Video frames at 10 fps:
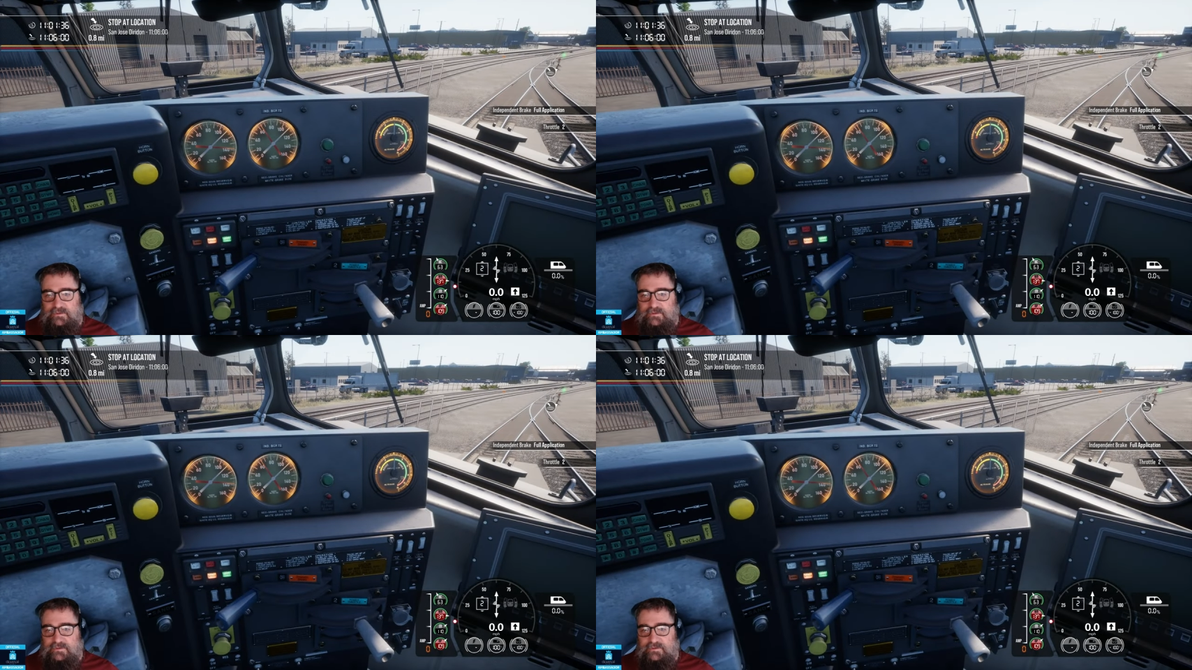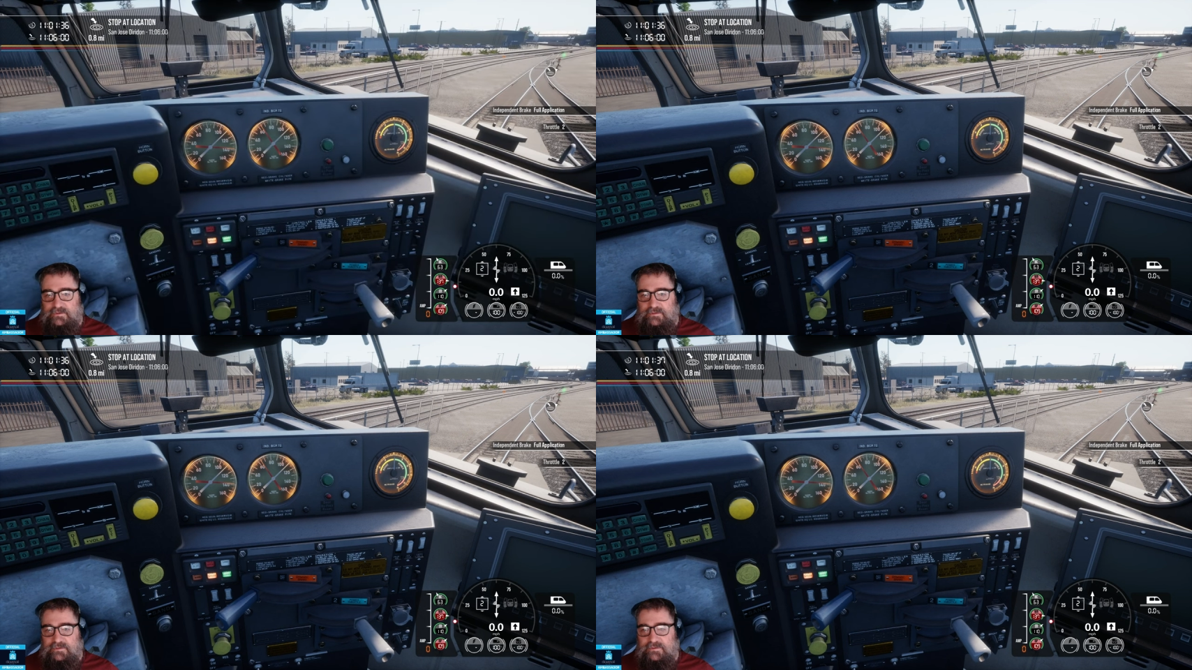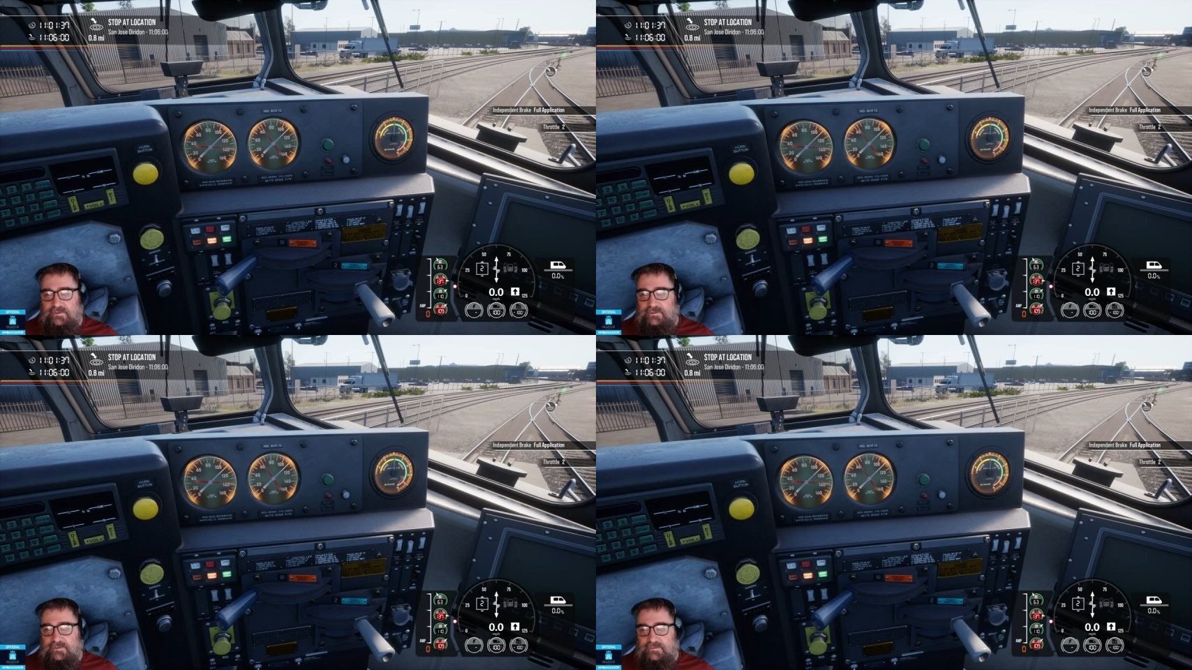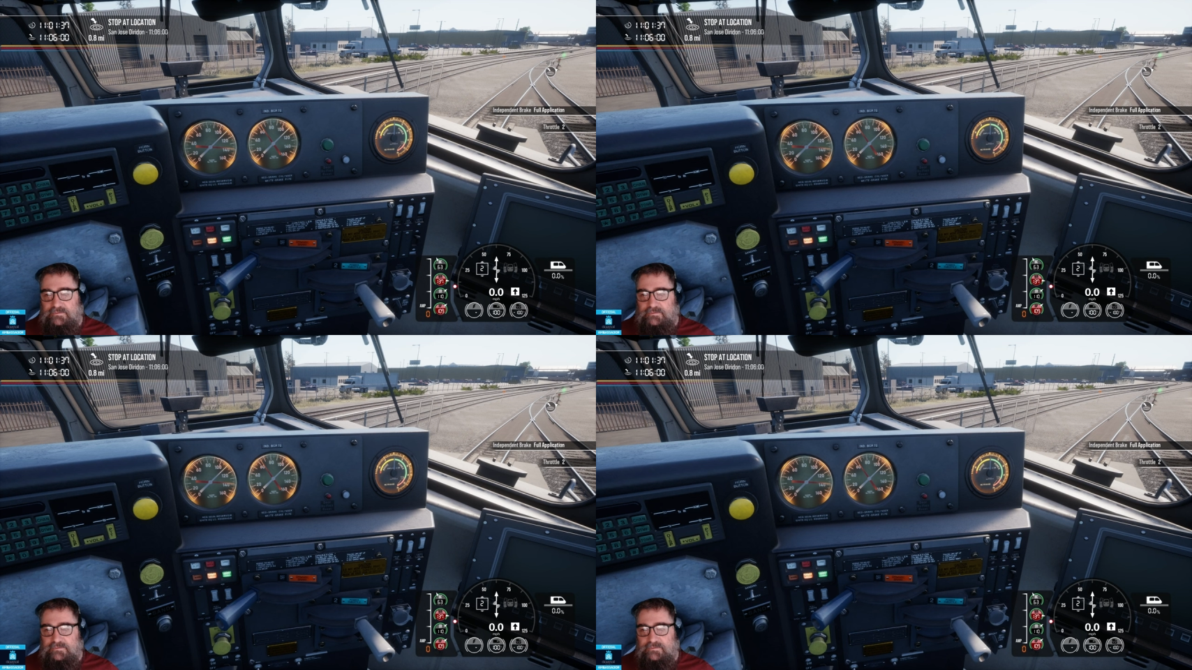
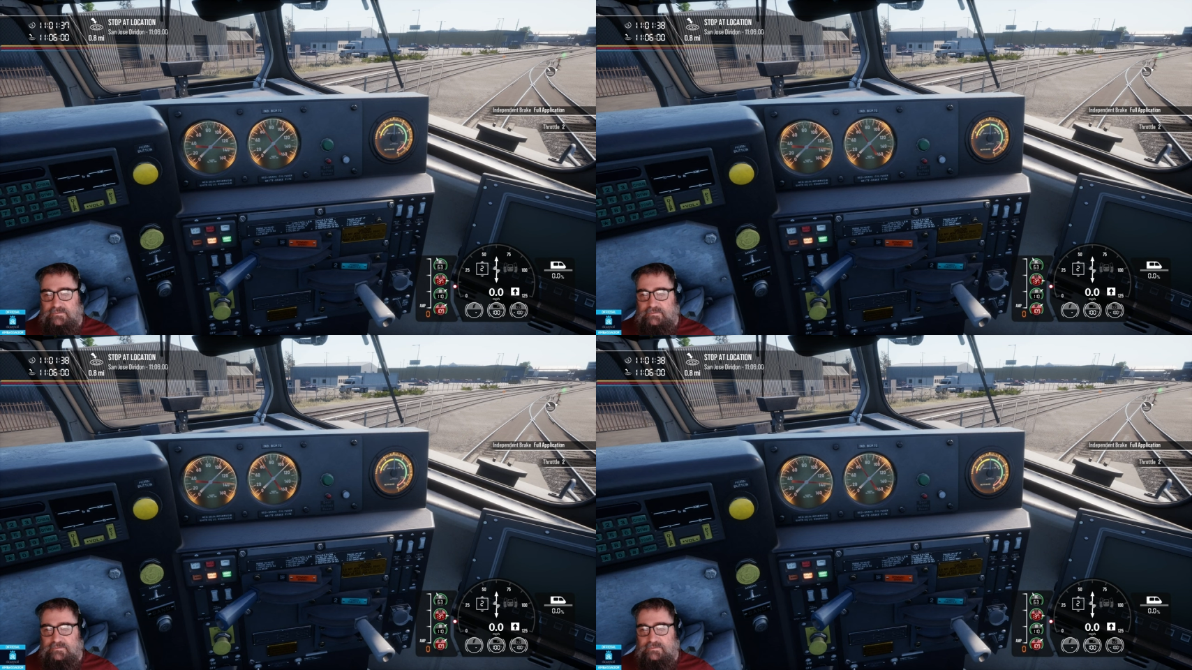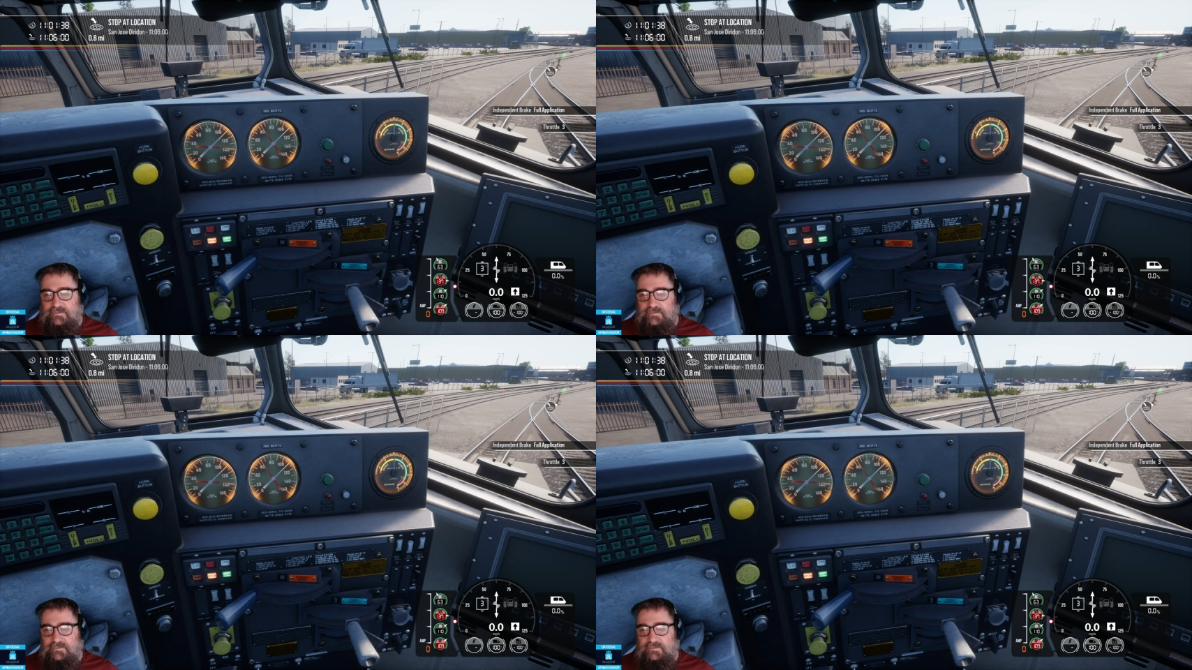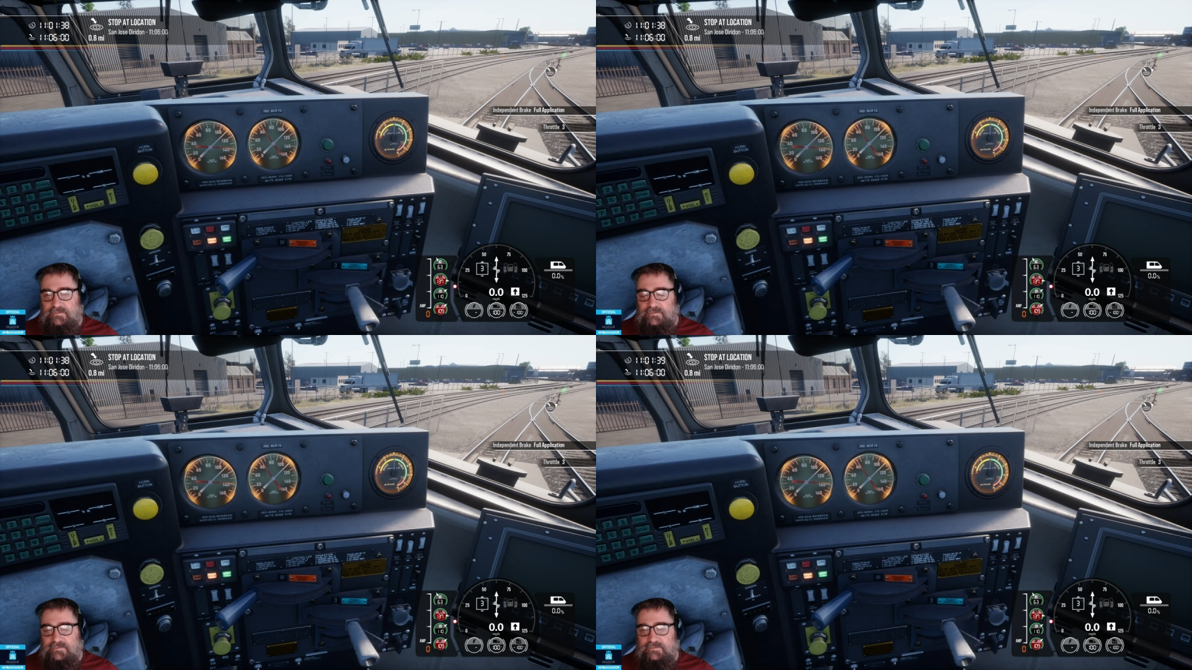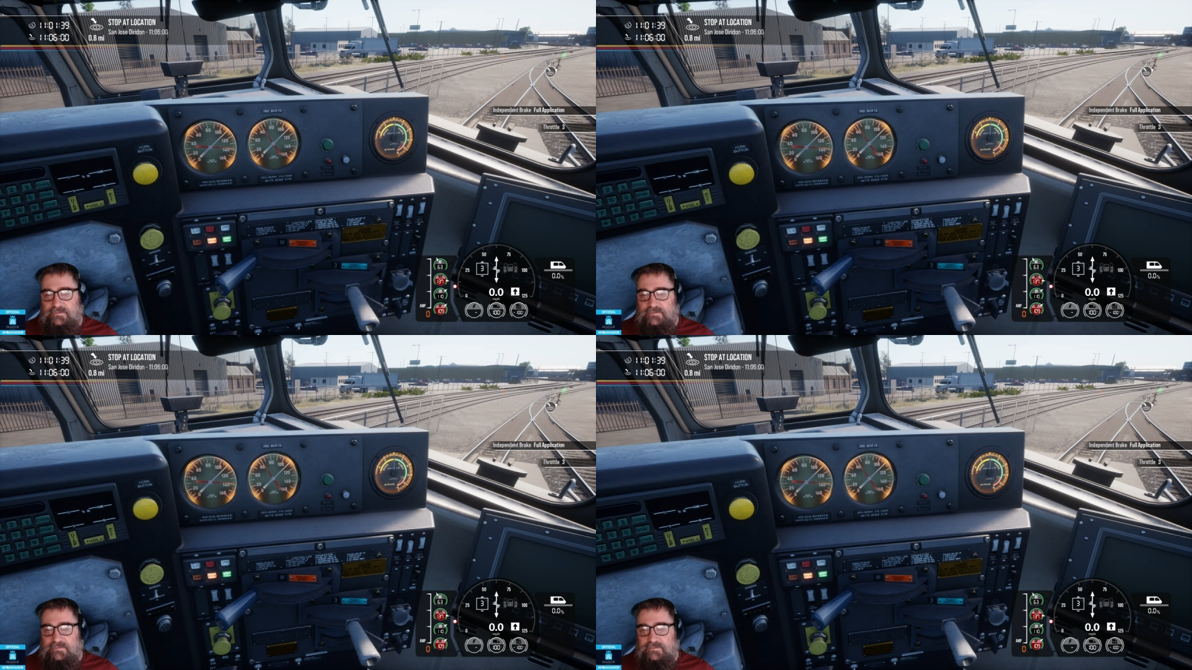
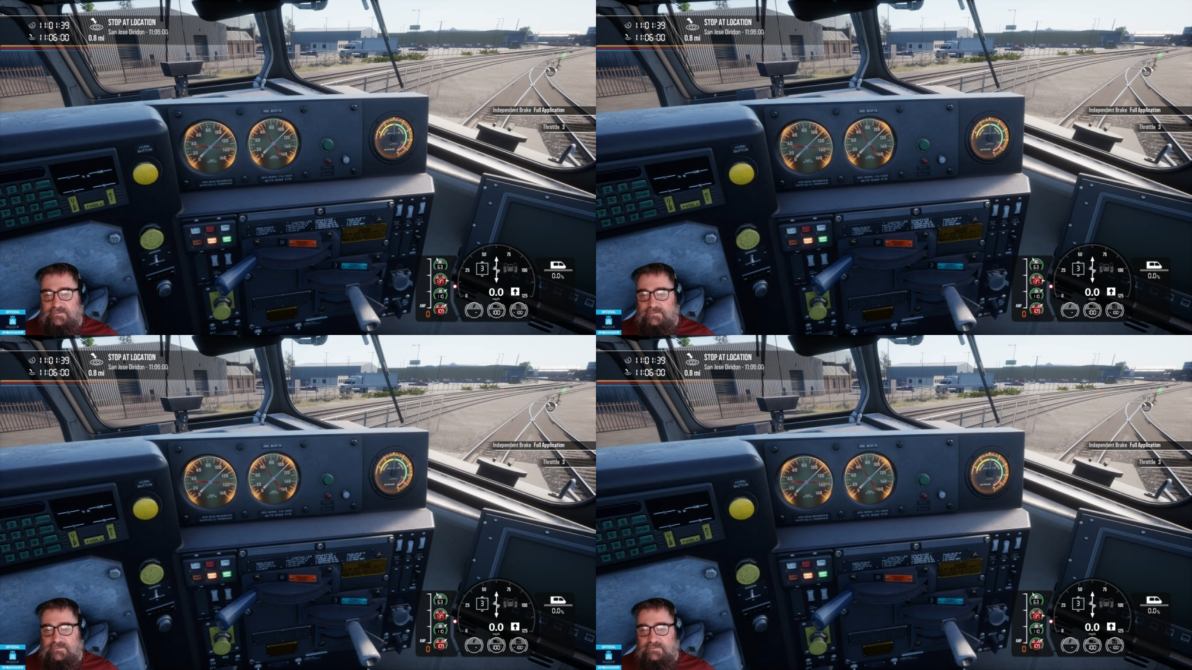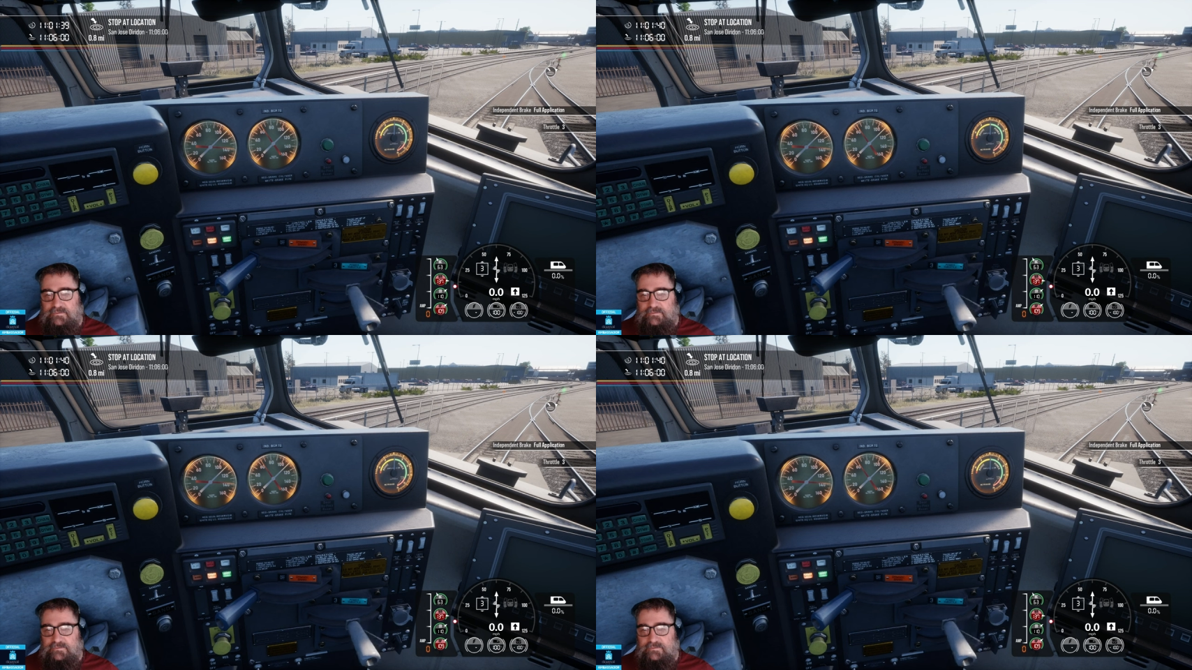Nobody speaks.